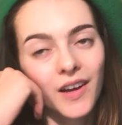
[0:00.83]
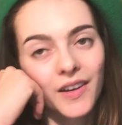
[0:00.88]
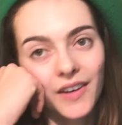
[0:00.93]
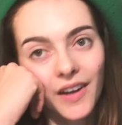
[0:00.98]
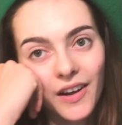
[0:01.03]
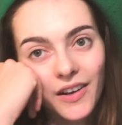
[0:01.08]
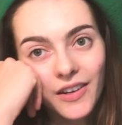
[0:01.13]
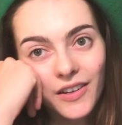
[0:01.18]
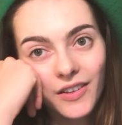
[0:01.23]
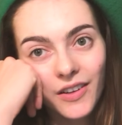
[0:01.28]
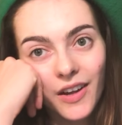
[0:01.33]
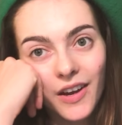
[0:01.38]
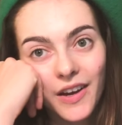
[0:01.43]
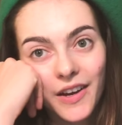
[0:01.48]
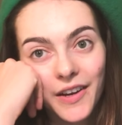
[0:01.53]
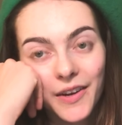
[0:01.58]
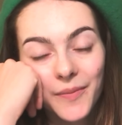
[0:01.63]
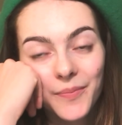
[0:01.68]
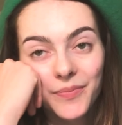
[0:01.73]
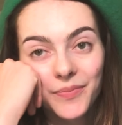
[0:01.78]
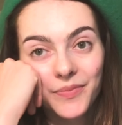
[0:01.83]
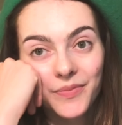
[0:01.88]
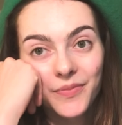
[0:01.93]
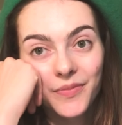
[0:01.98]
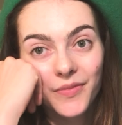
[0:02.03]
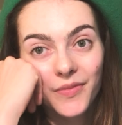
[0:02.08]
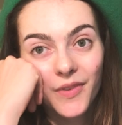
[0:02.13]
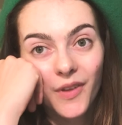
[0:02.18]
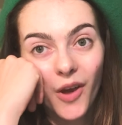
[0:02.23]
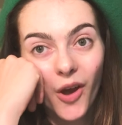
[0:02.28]
Not gonna lie,
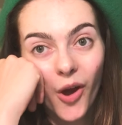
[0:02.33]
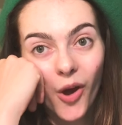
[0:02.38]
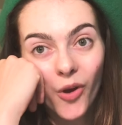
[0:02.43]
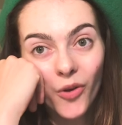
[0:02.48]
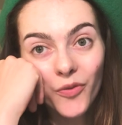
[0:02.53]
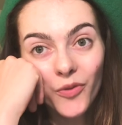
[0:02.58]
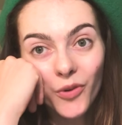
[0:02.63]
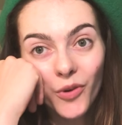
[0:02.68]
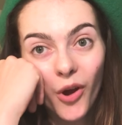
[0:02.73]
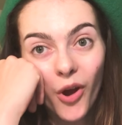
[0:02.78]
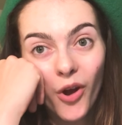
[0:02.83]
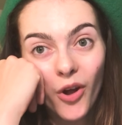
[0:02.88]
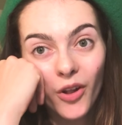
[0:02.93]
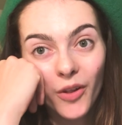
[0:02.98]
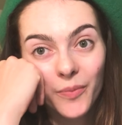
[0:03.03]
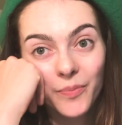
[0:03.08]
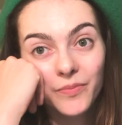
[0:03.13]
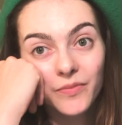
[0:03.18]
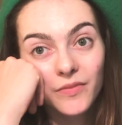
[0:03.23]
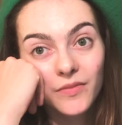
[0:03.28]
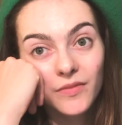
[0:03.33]
overall,